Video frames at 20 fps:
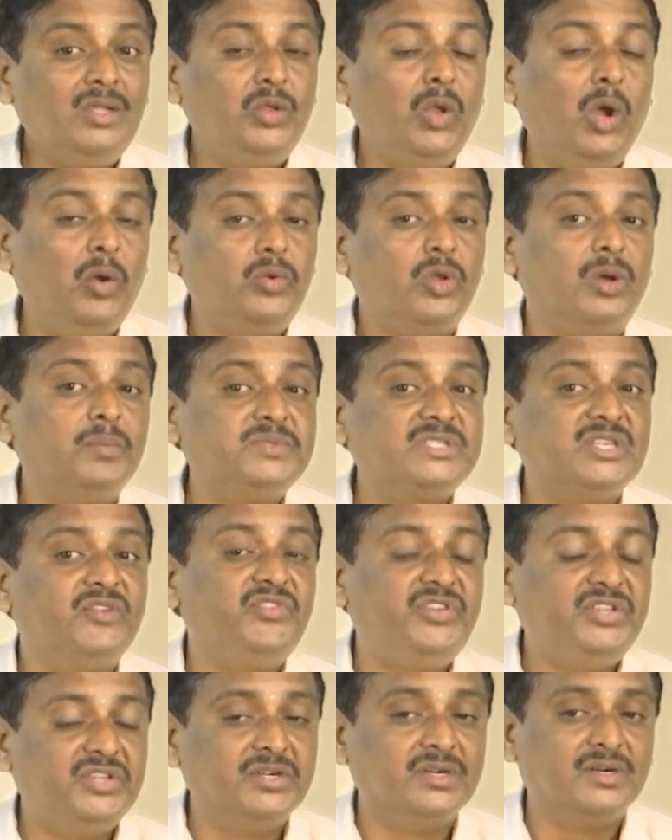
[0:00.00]
you have to observe
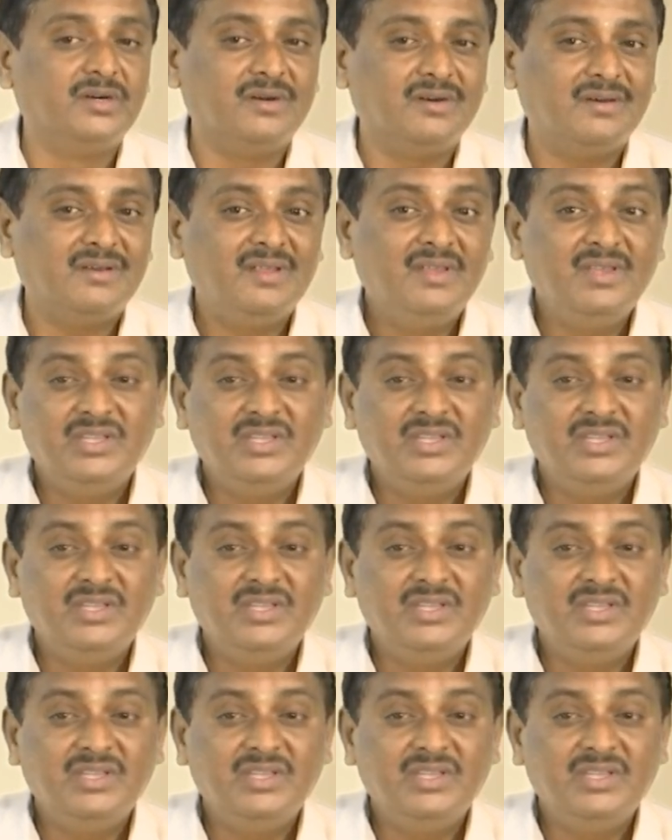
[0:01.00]
here?